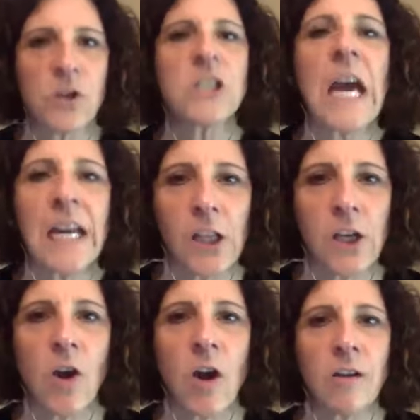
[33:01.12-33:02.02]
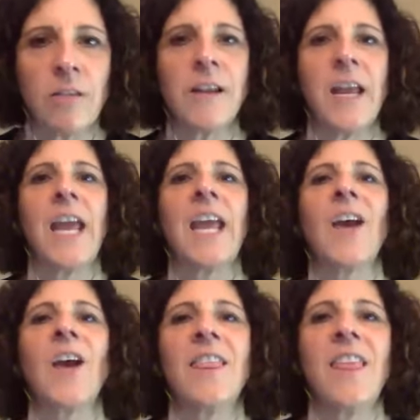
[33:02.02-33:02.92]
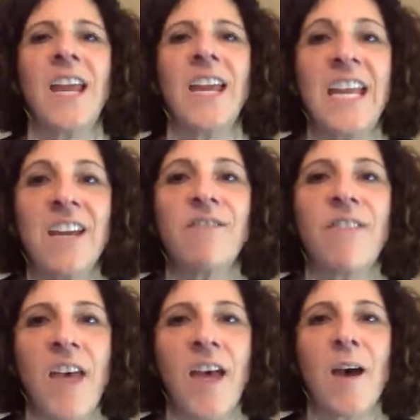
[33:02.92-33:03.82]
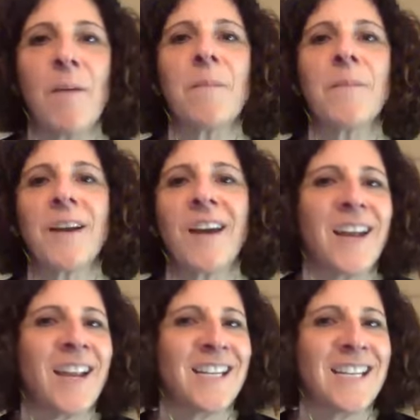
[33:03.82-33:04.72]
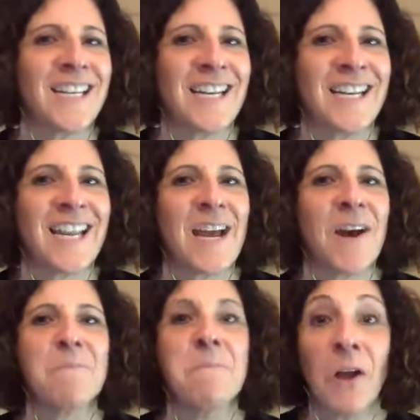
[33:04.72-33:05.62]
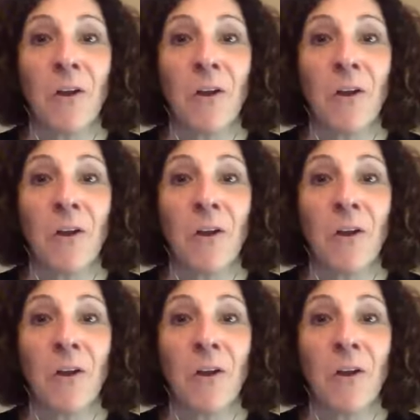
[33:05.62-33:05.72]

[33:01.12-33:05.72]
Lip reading: or Tylenol, they give them milk